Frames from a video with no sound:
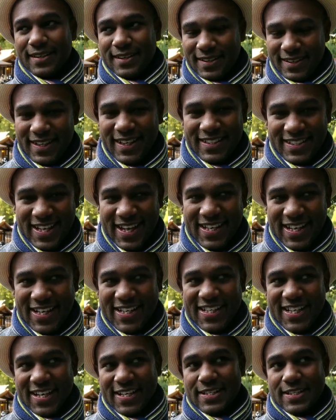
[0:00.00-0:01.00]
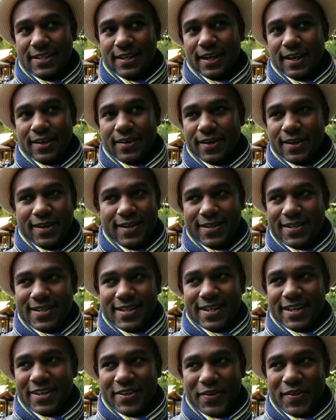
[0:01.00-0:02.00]
Yes, they had that shyness in like,
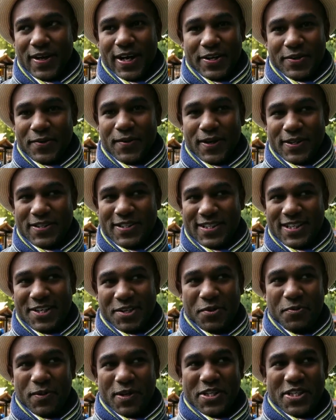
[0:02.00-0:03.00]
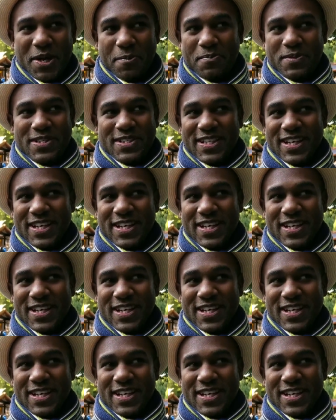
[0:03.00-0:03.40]
I don't want to say too much Japanese.